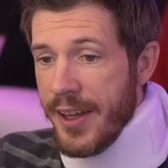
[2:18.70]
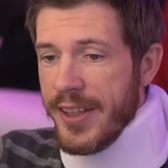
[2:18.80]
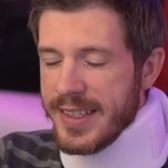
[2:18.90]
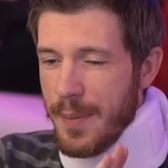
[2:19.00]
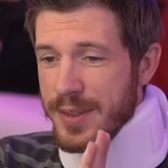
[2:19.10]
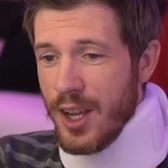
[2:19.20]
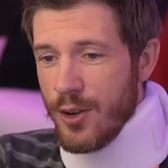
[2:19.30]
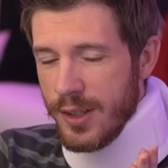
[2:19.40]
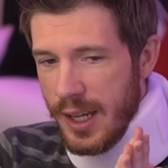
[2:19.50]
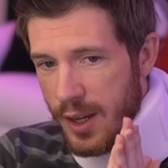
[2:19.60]
Now this
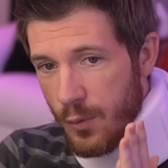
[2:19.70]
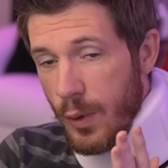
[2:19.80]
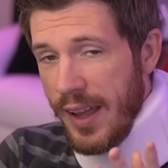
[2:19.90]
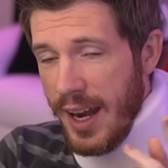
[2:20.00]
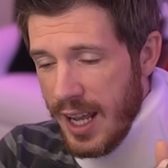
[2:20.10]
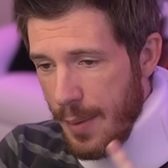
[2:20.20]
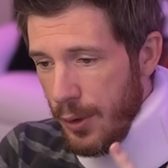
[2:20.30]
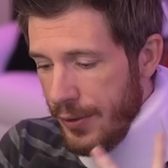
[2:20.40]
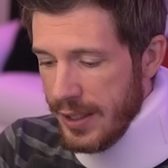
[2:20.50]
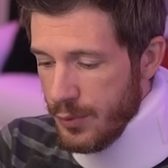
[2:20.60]
episode, we got a couple
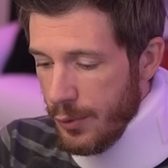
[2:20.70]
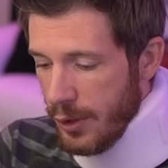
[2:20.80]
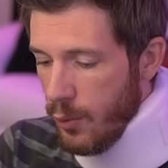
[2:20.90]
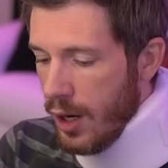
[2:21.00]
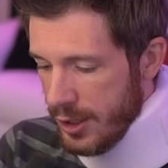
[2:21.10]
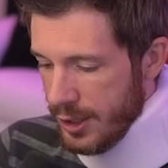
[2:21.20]
of things we really want to